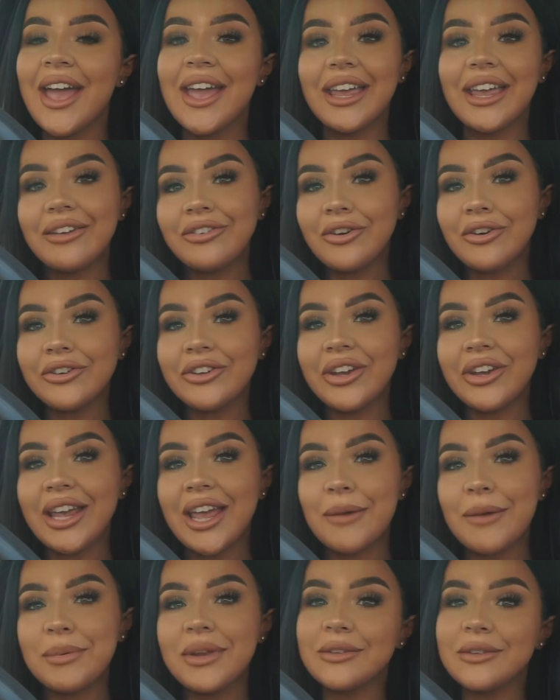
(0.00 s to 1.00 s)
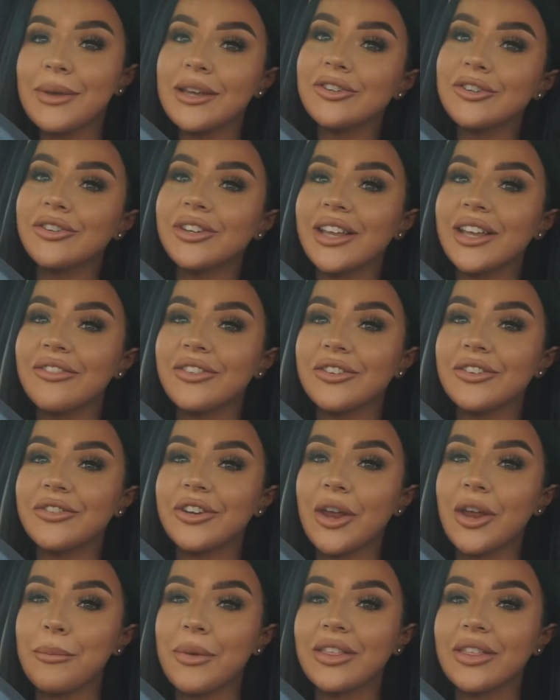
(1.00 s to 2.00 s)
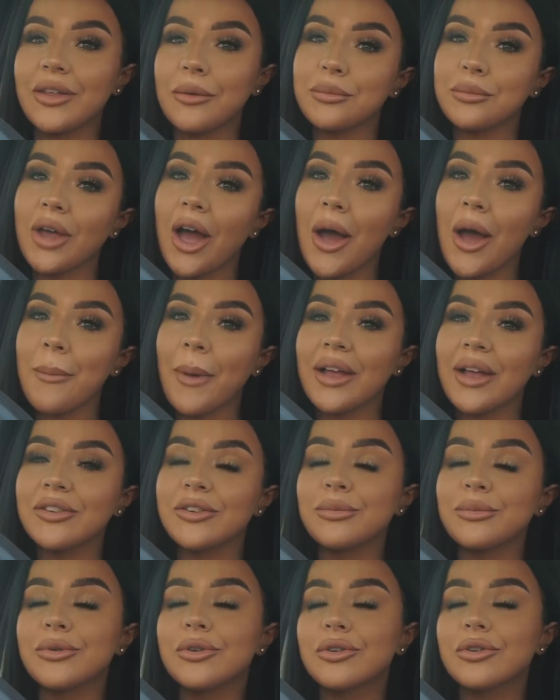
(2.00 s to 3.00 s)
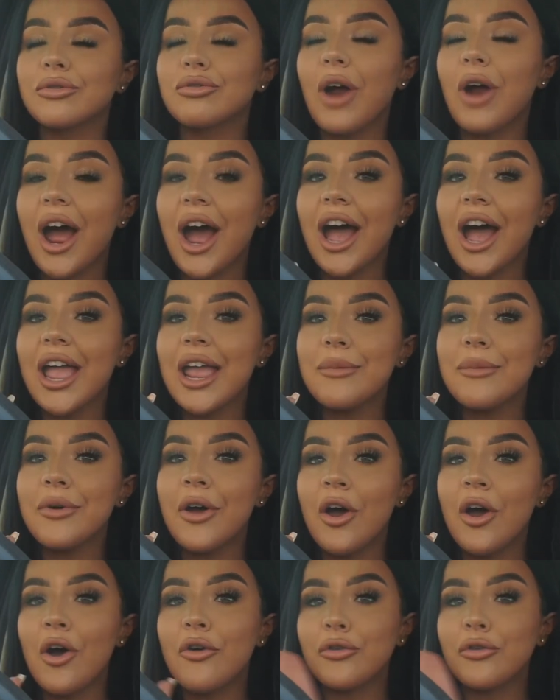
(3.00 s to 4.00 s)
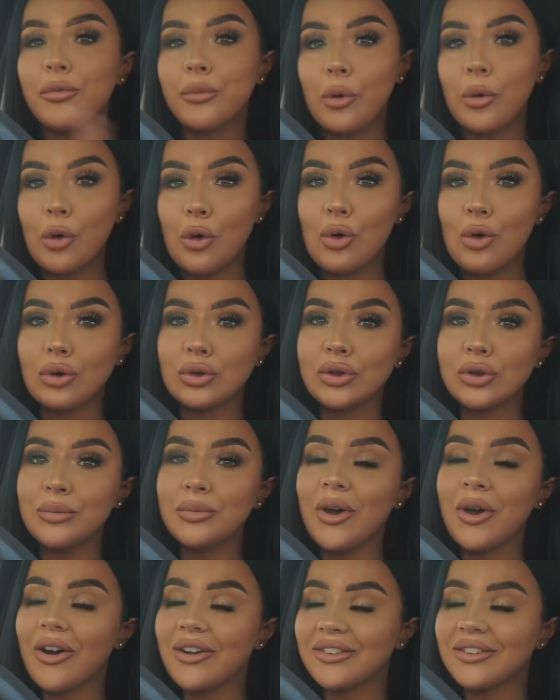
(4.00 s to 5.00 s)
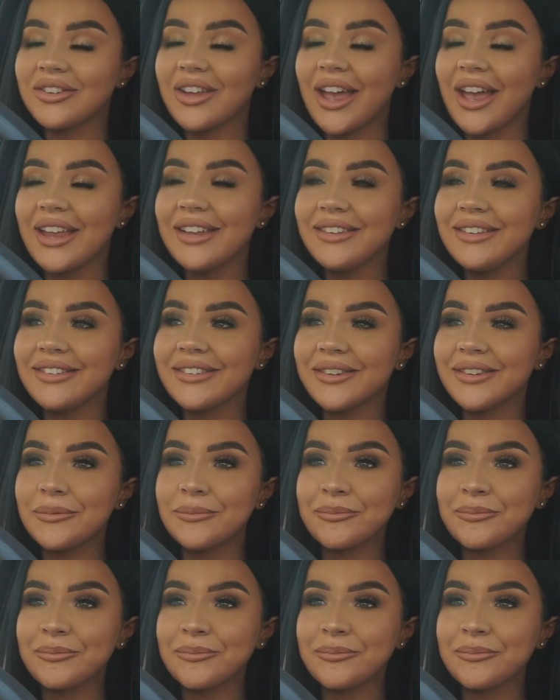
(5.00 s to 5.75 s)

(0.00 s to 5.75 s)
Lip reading: If you're new here, please make sure to give this video a big thumbs up and subscribe for more autumn content.